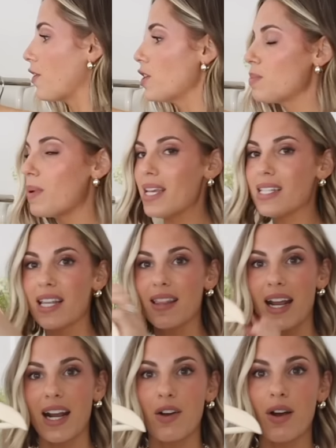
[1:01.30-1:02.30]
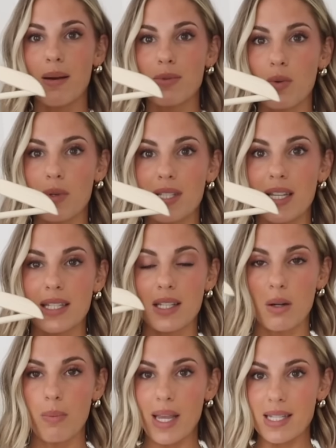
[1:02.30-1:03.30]
first piece that I grabbed was this
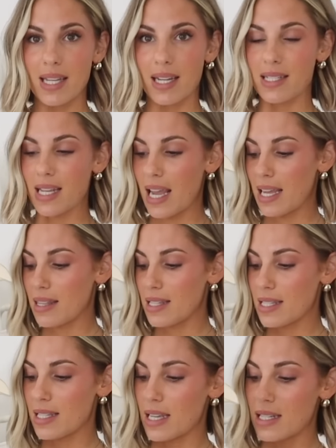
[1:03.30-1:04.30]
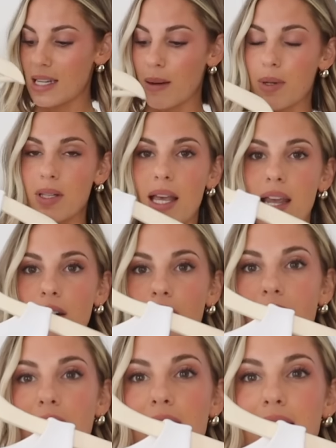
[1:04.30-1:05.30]
little basic tank. This is a double layered
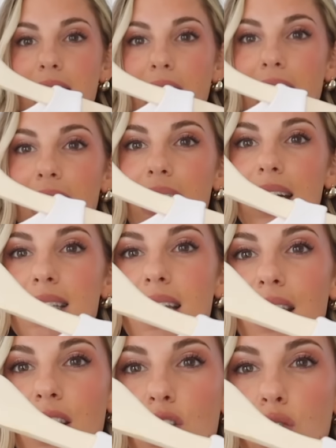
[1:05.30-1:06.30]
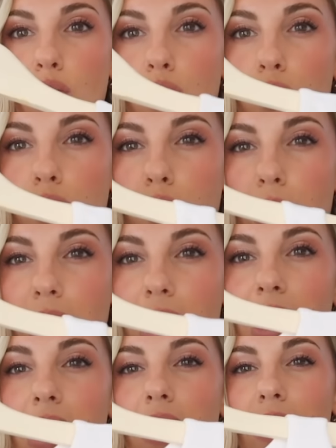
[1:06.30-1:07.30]
tank and it's in this
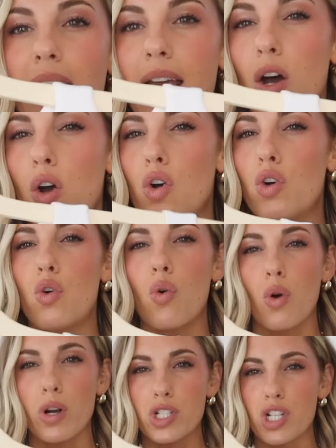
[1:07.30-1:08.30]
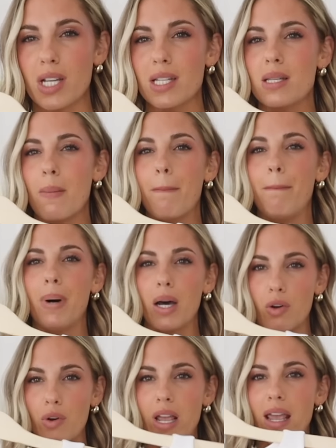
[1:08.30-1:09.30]
really like gorgeous
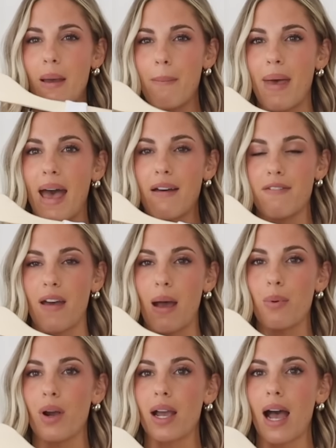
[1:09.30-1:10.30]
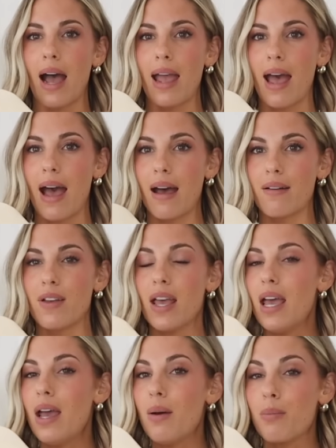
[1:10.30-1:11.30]
buttery matte fabric. I have
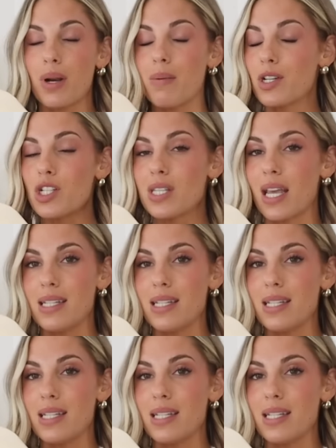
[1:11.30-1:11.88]
pretty much this